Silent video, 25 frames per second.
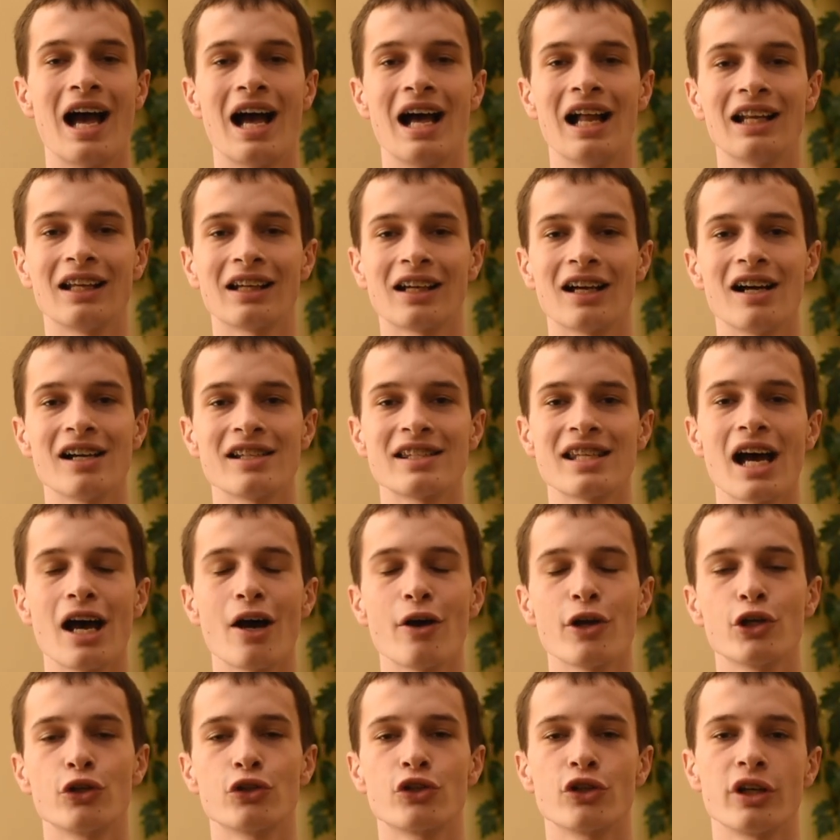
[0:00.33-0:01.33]
Hello guys,
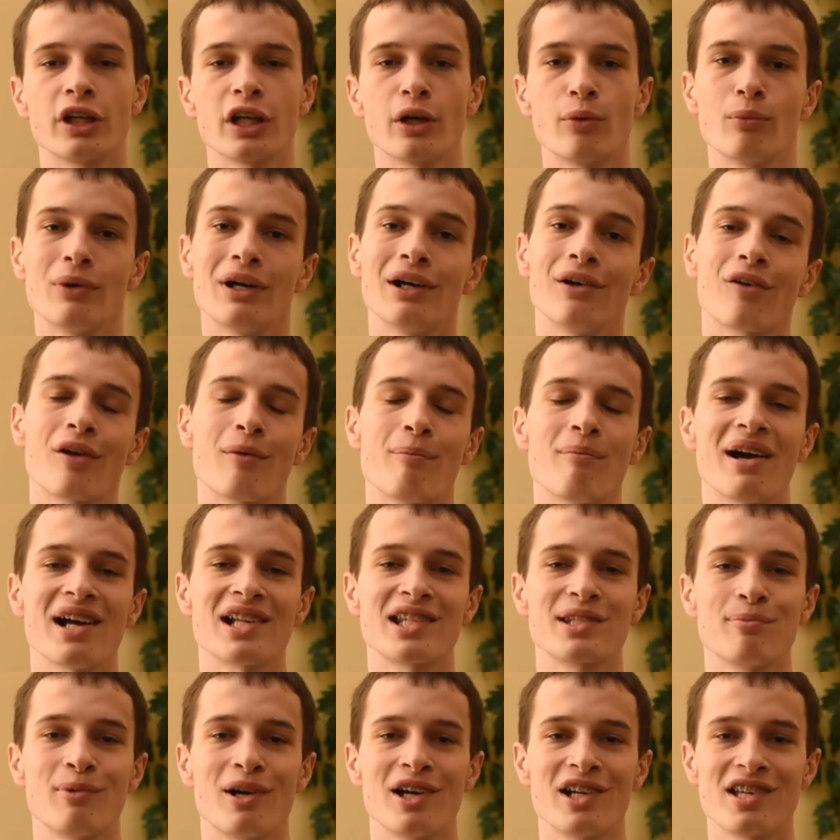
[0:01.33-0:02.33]
how you're doing and welcome
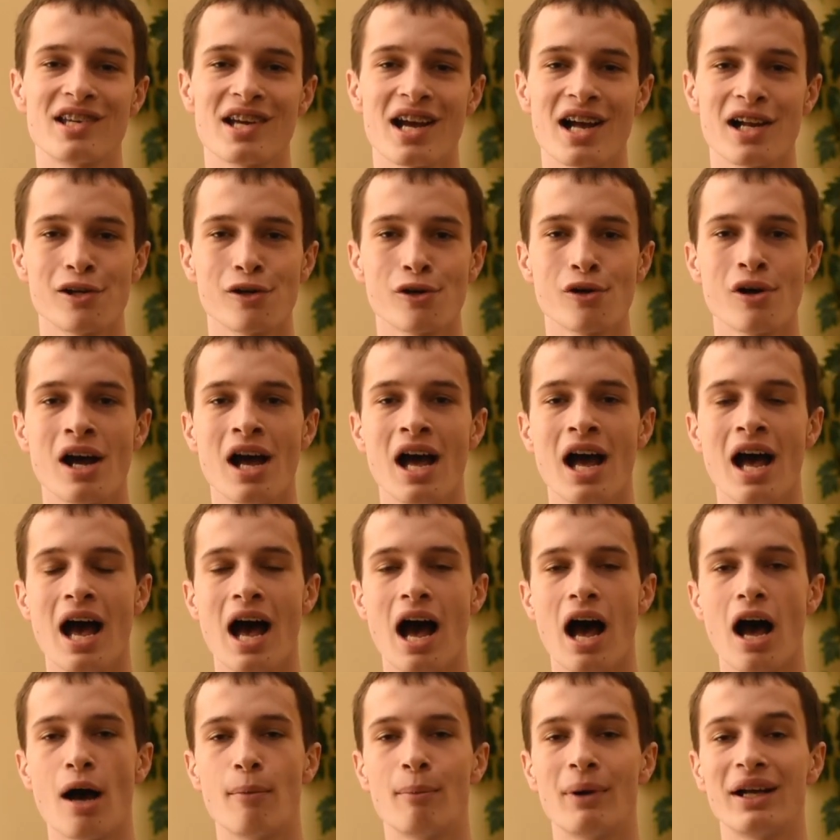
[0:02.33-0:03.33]
back to my channel.
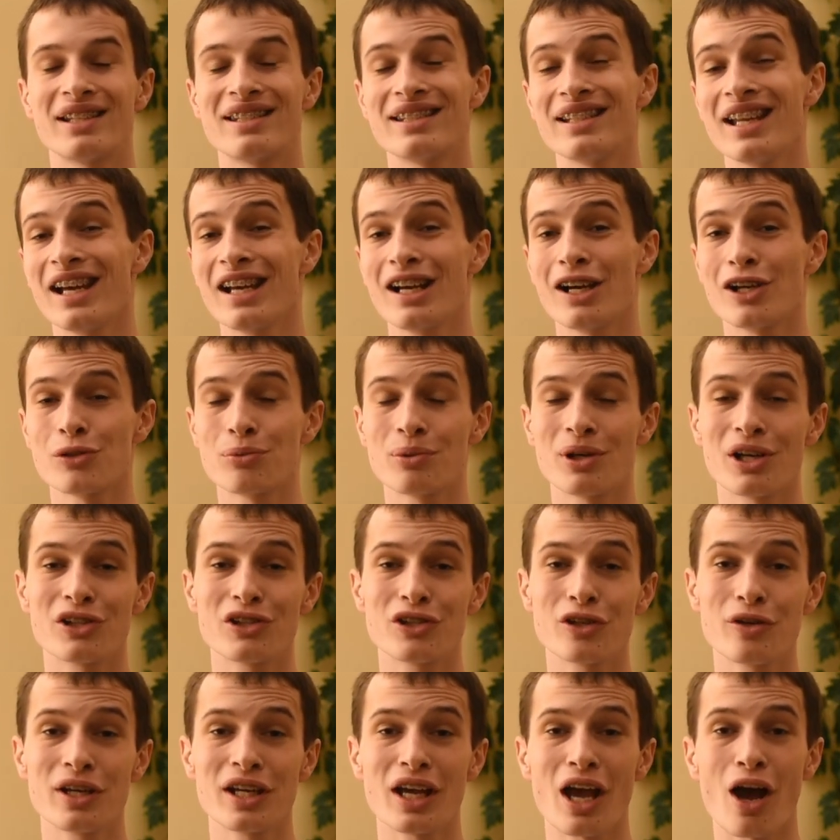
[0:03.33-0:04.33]
And today guys we are
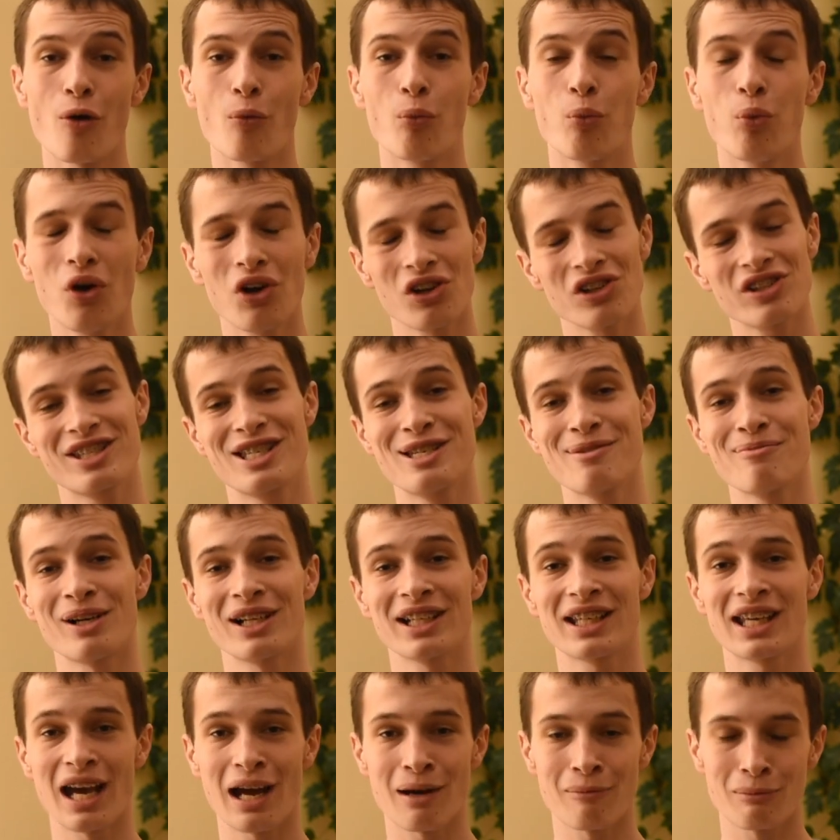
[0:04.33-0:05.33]
doing a What's in
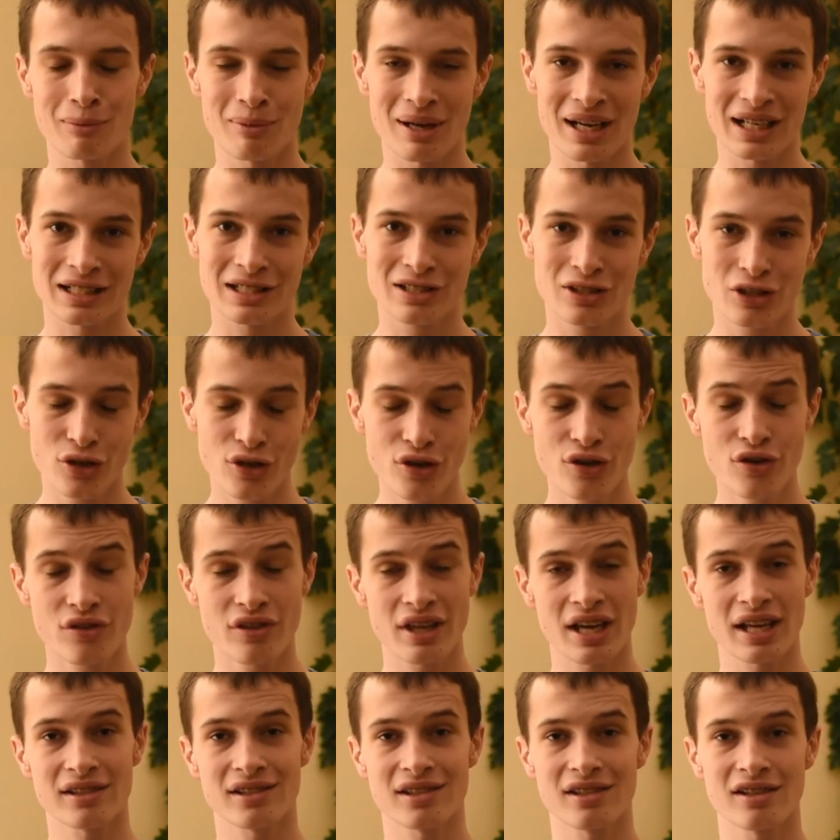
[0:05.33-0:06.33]
my camera bag
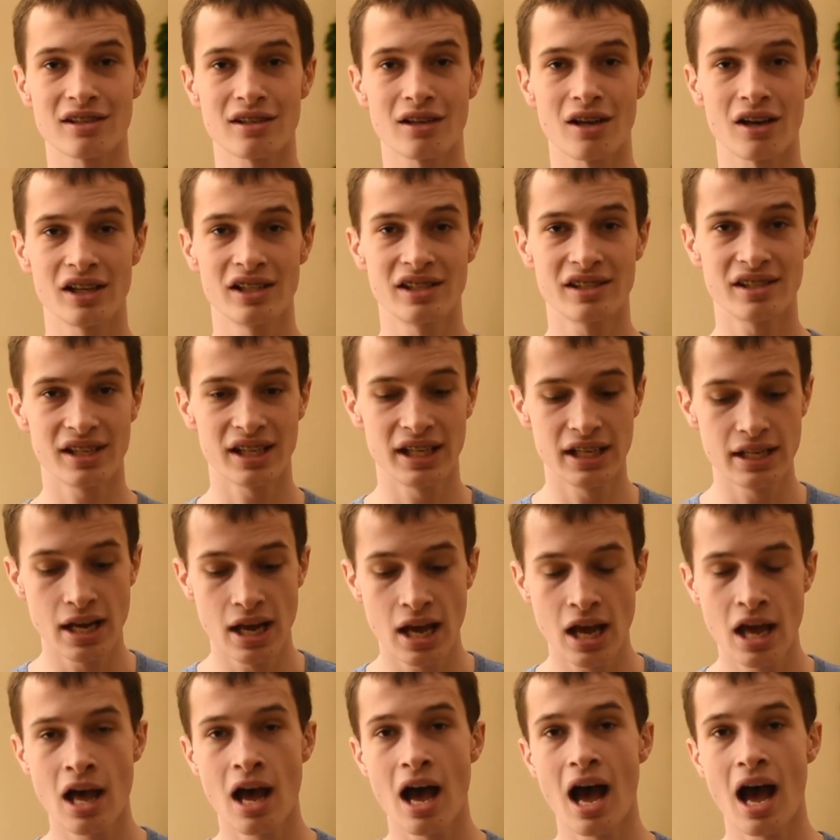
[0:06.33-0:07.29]
2019.